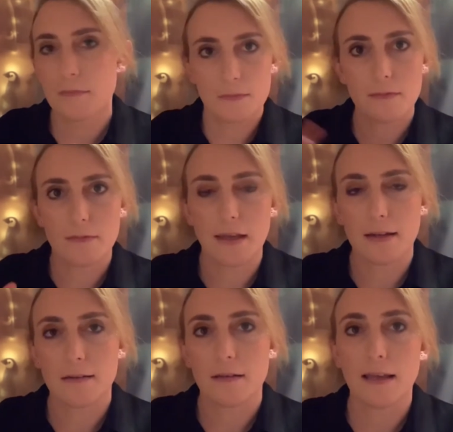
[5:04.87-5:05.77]

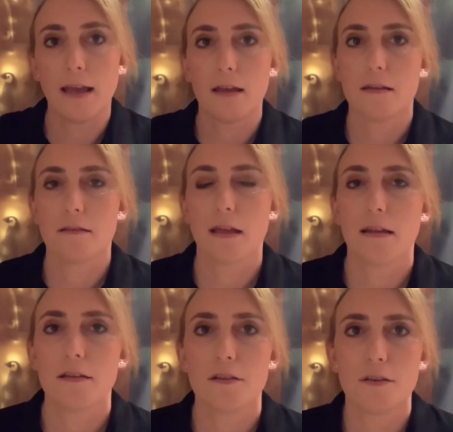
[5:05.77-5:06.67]
then yeah,
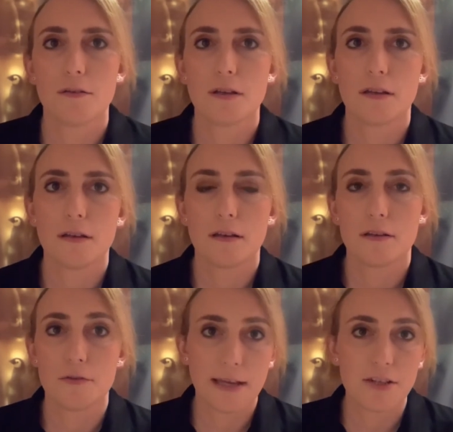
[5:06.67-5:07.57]
then you
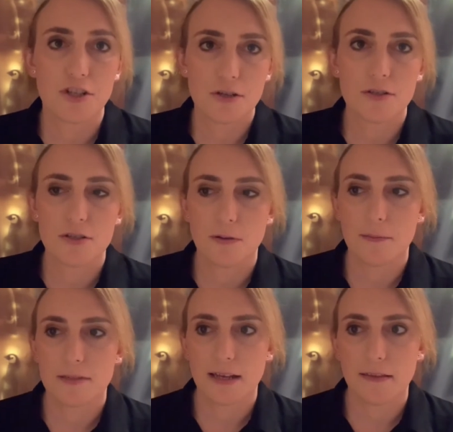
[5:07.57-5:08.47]
can choose to
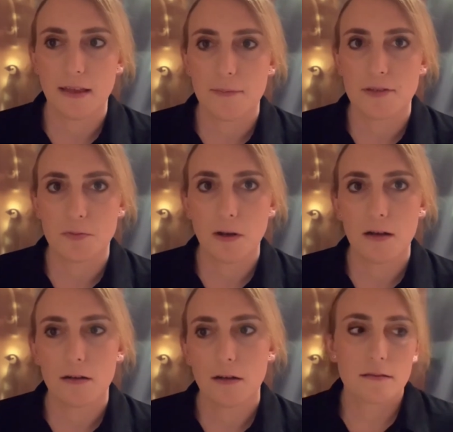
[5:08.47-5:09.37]
update them as
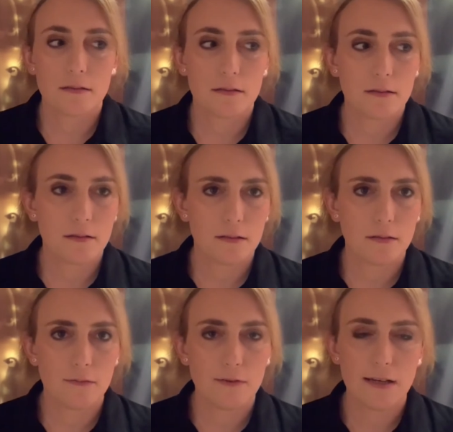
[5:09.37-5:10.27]
well.
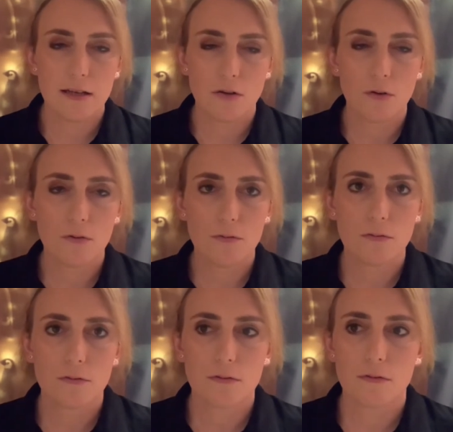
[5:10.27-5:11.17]
Really cool
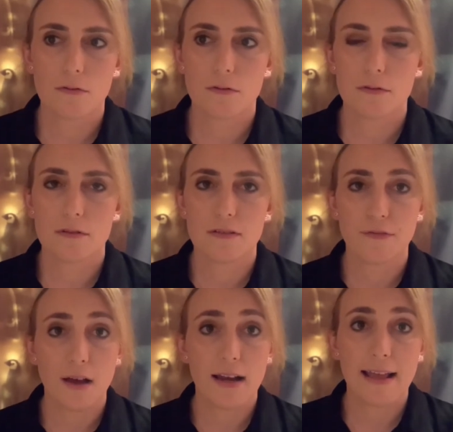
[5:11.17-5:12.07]
to
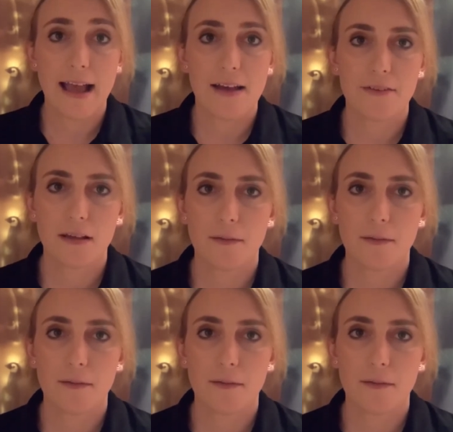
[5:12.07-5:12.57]
finally have it.